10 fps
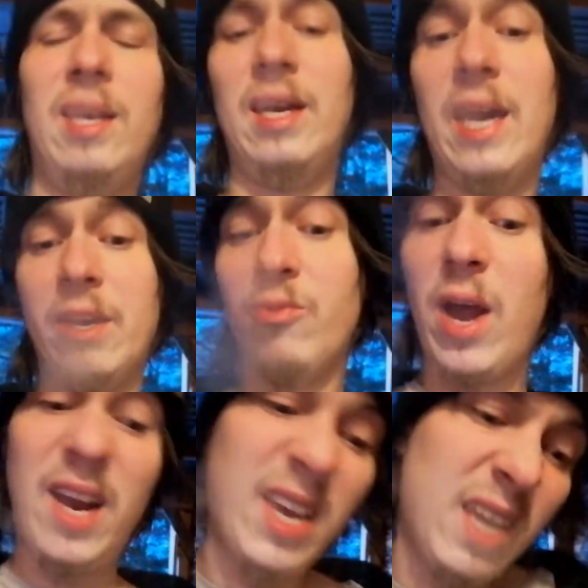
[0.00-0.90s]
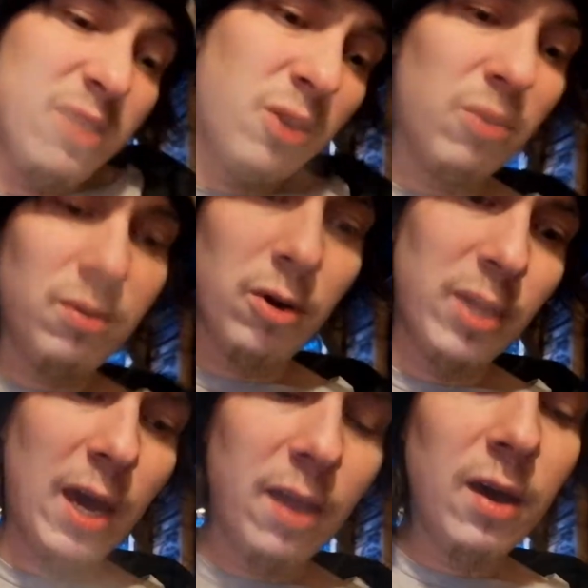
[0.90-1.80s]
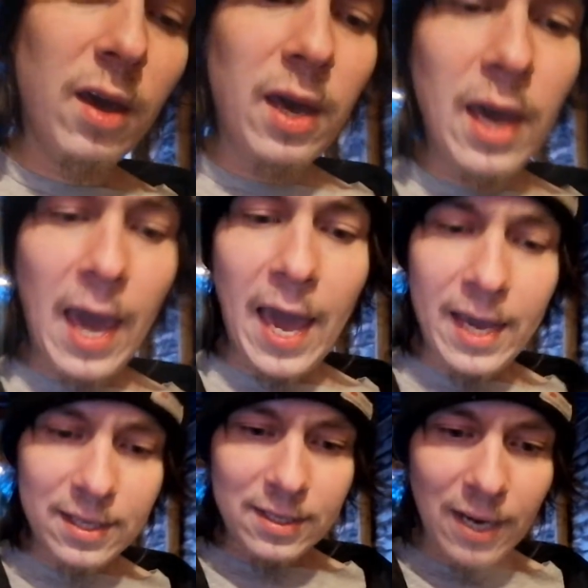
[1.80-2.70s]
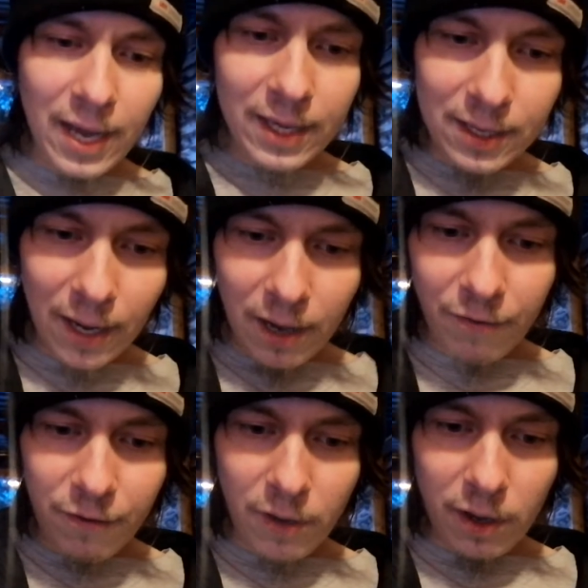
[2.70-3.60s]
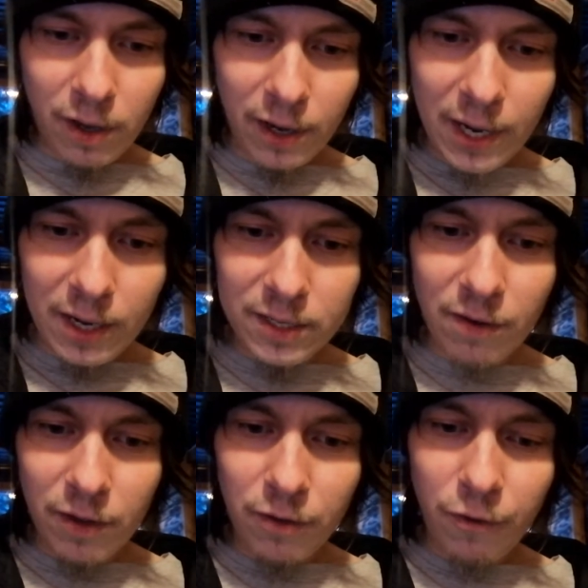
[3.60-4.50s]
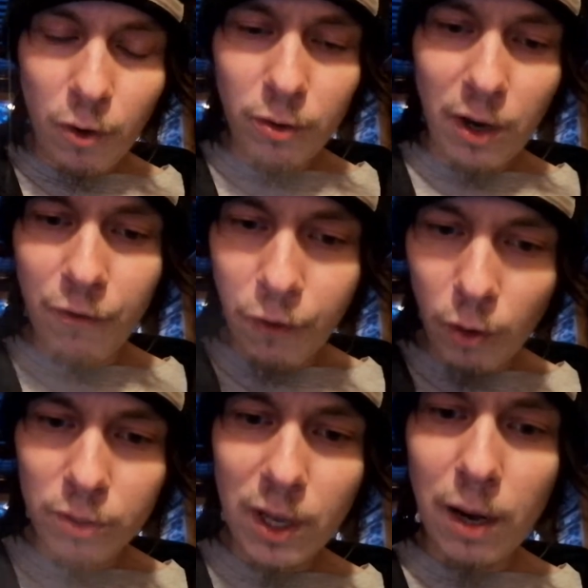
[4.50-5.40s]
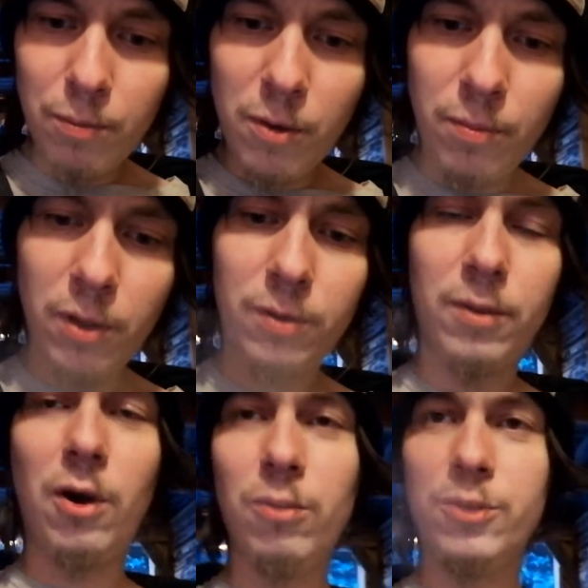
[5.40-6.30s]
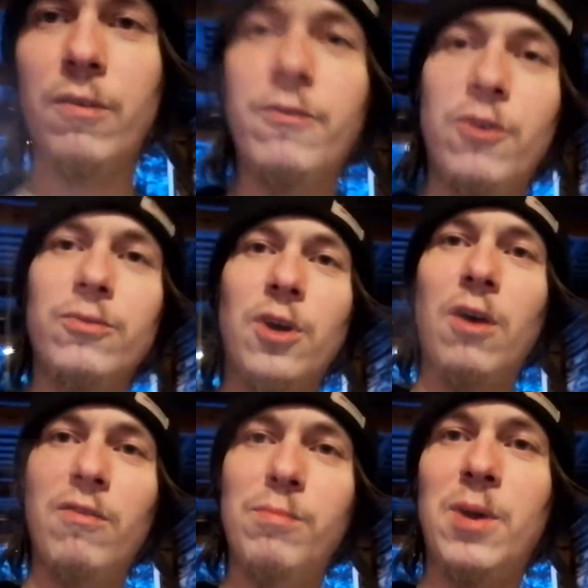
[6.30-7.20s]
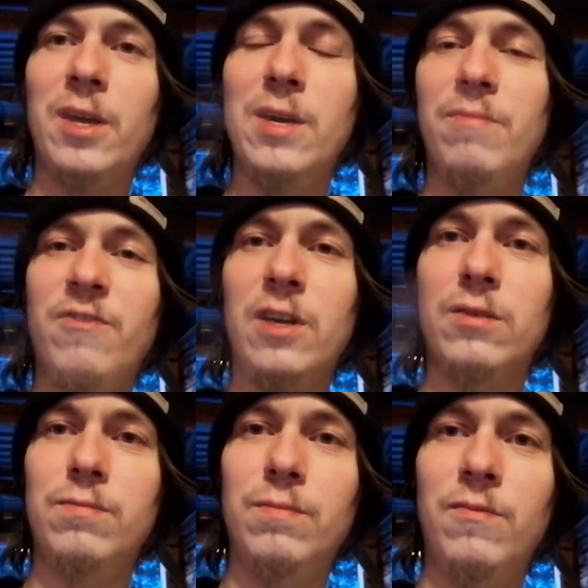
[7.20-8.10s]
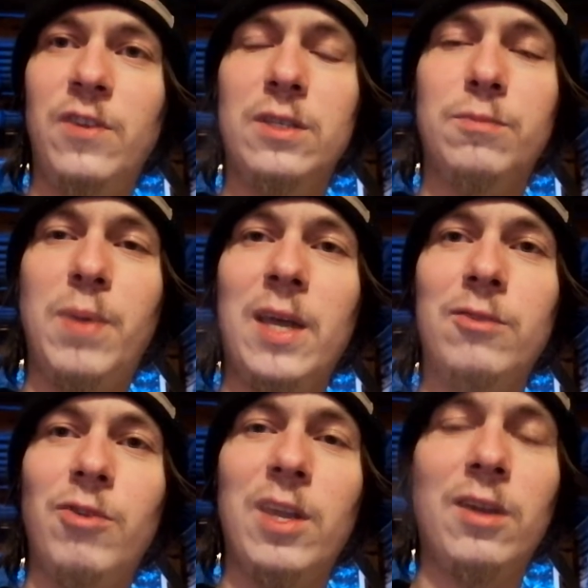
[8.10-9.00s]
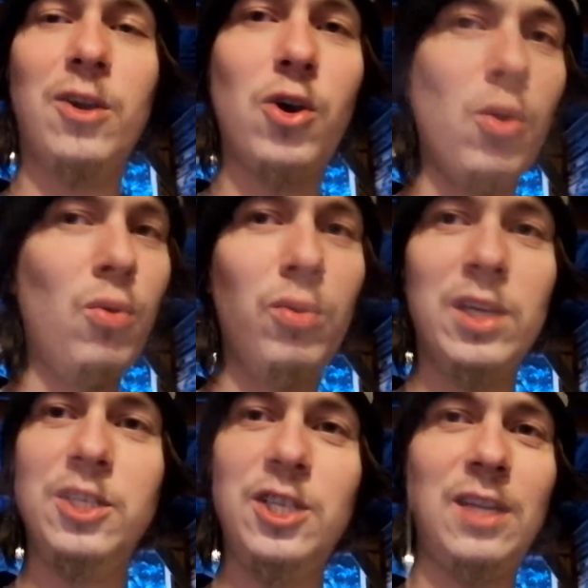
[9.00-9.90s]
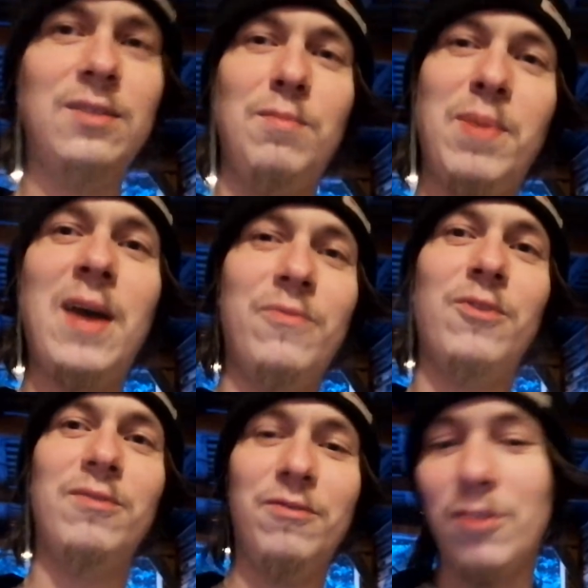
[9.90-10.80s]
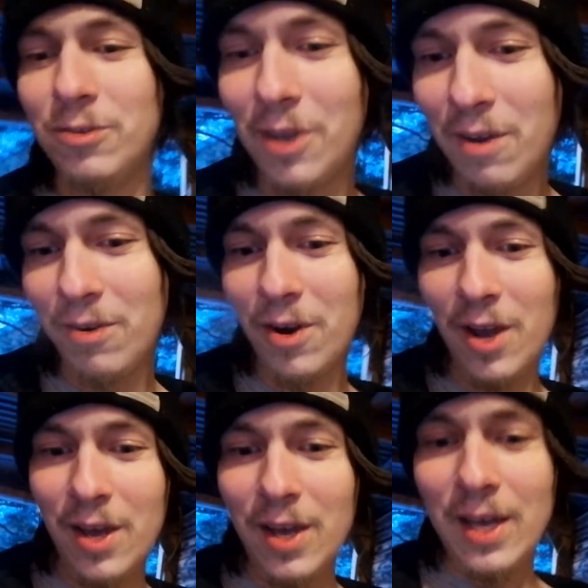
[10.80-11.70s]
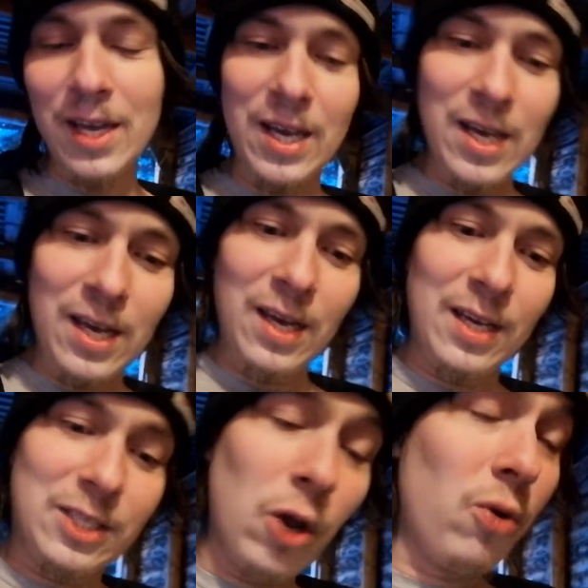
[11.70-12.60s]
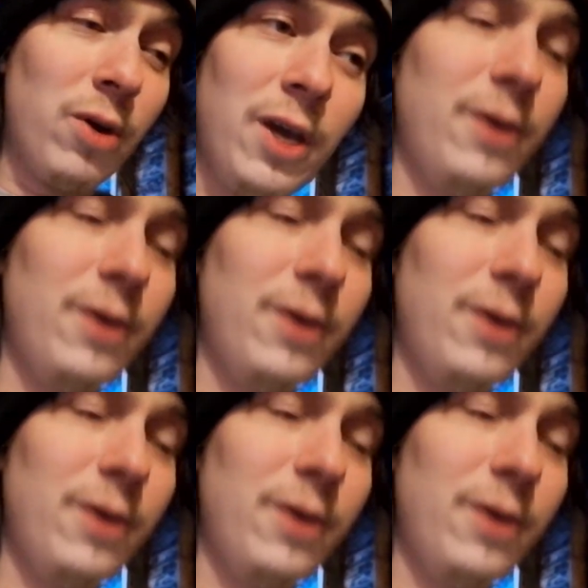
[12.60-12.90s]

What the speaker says: like Renegade, so okay. 8 Nightlife, 1974, their fourth album, also a front cover by Jim Fitzpatrick. Cool as shit, the panther on the front cover. So,